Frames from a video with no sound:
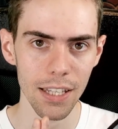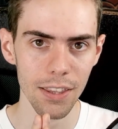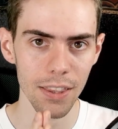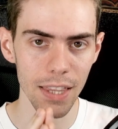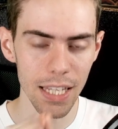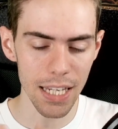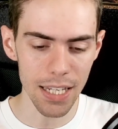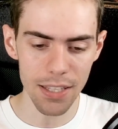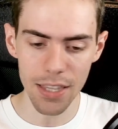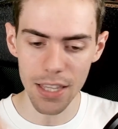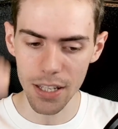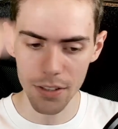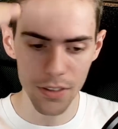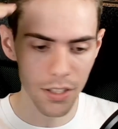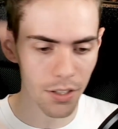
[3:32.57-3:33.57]
the
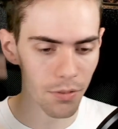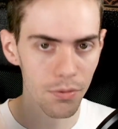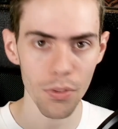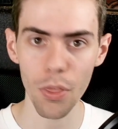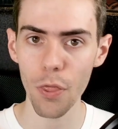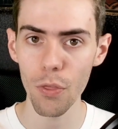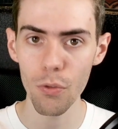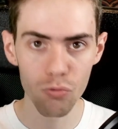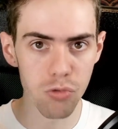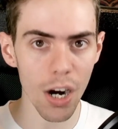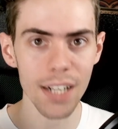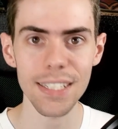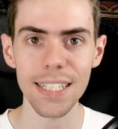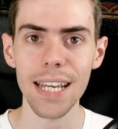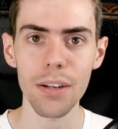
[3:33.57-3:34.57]

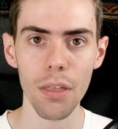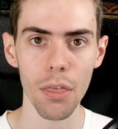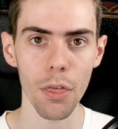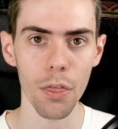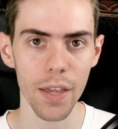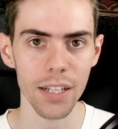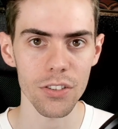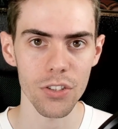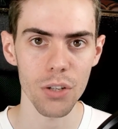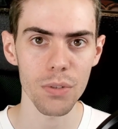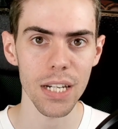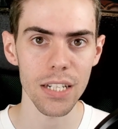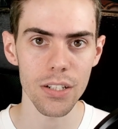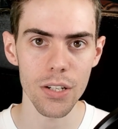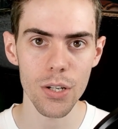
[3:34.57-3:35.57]
rundown of the things you
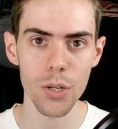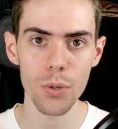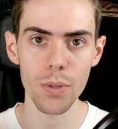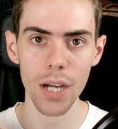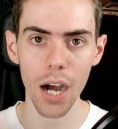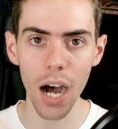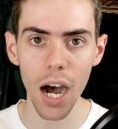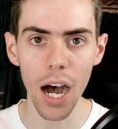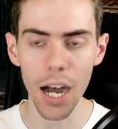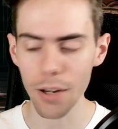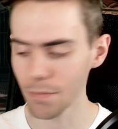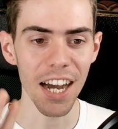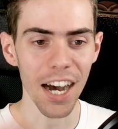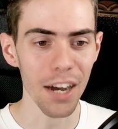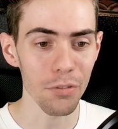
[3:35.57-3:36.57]
need to do are.
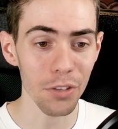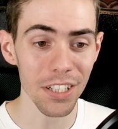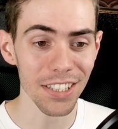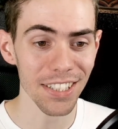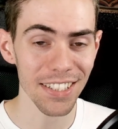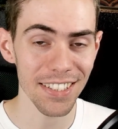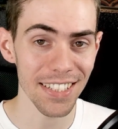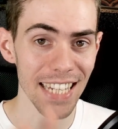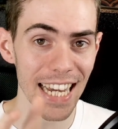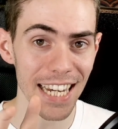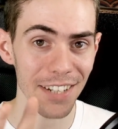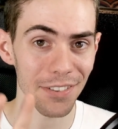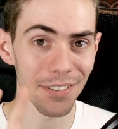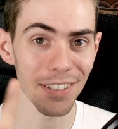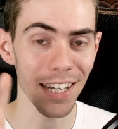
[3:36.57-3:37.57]
I've written this
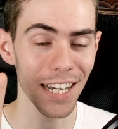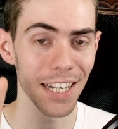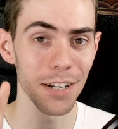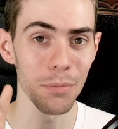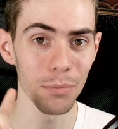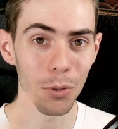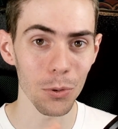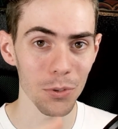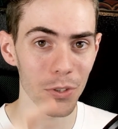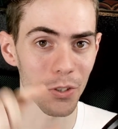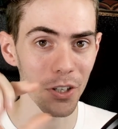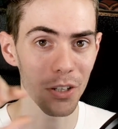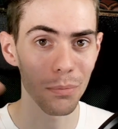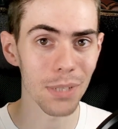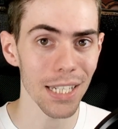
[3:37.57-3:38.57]
down, and I'm also
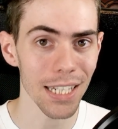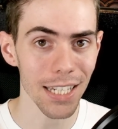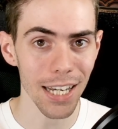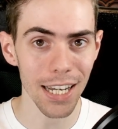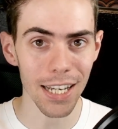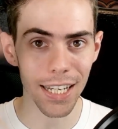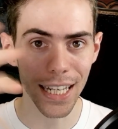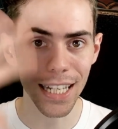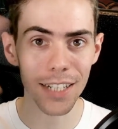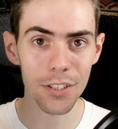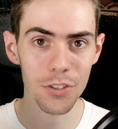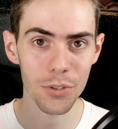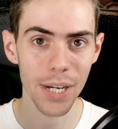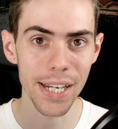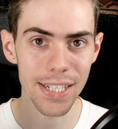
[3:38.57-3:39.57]
going to be
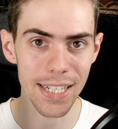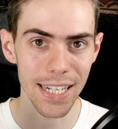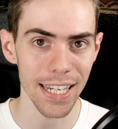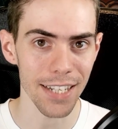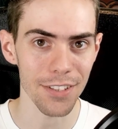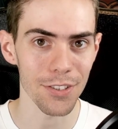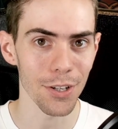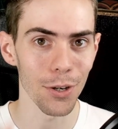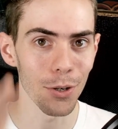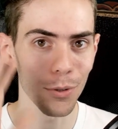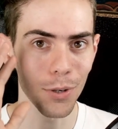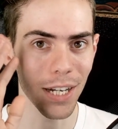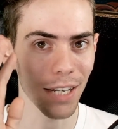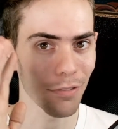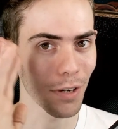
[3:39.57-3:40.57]
illustrating it,
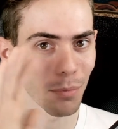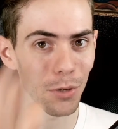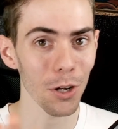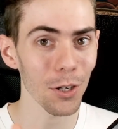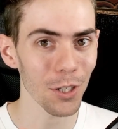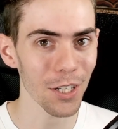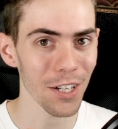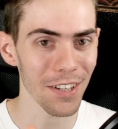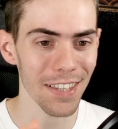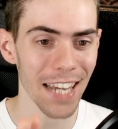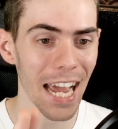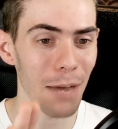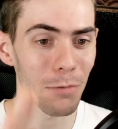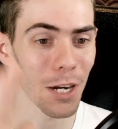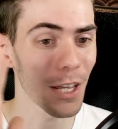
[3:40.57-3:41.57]
so if I'm not looking at the
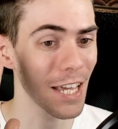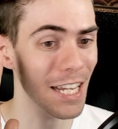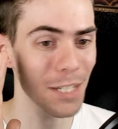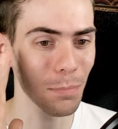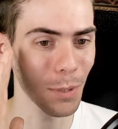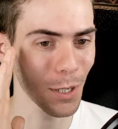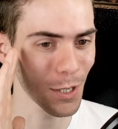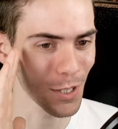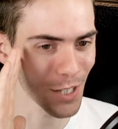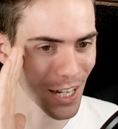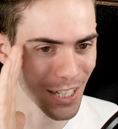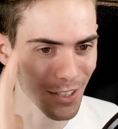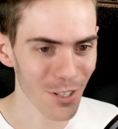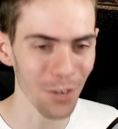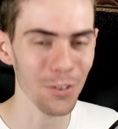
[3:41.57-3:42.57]
camera, that's because
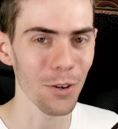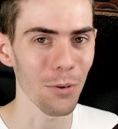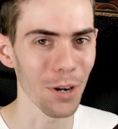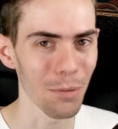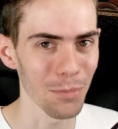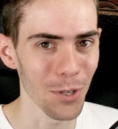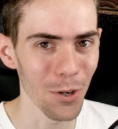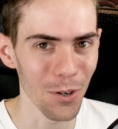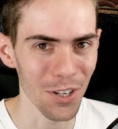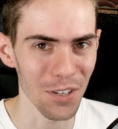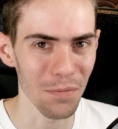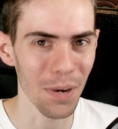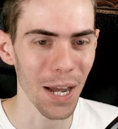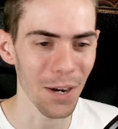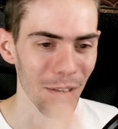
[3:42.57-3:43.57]
I don't know what I'm talking
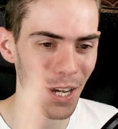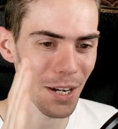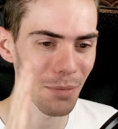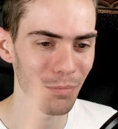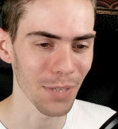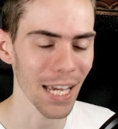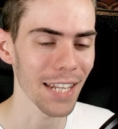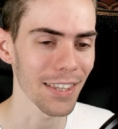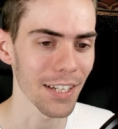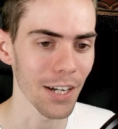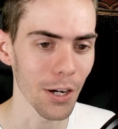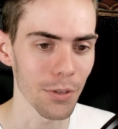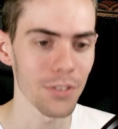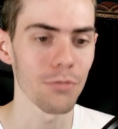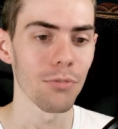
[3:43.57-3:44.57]
about, and I'm getting the
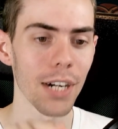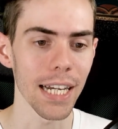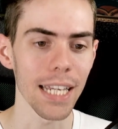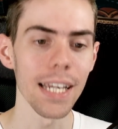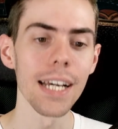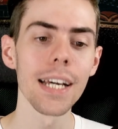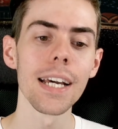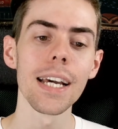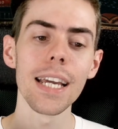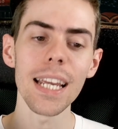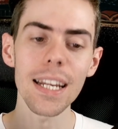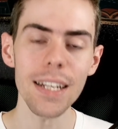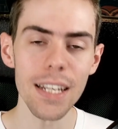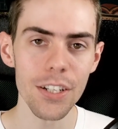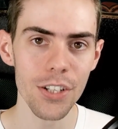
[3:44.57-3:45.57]
notes. Right.
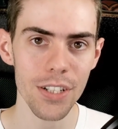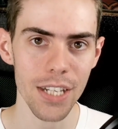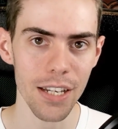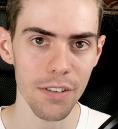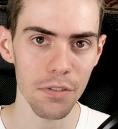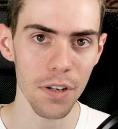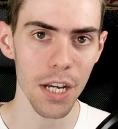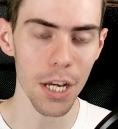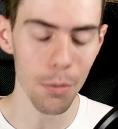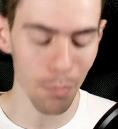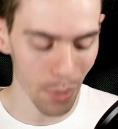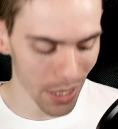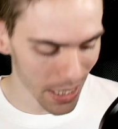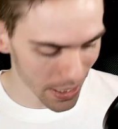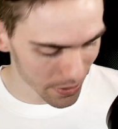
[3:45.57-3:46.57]
Initiative
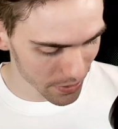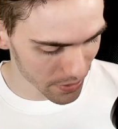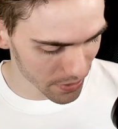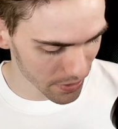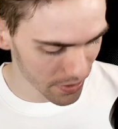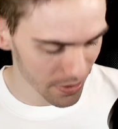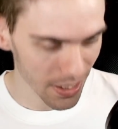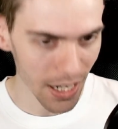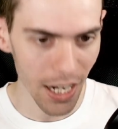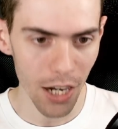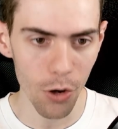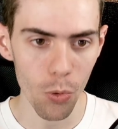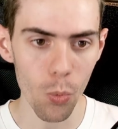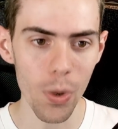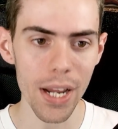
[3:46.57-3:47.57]
begins
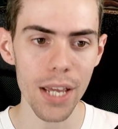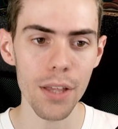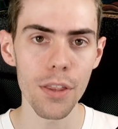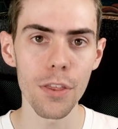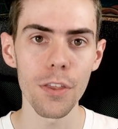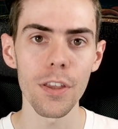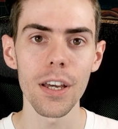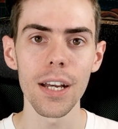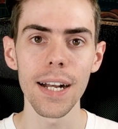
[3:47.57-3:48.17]
with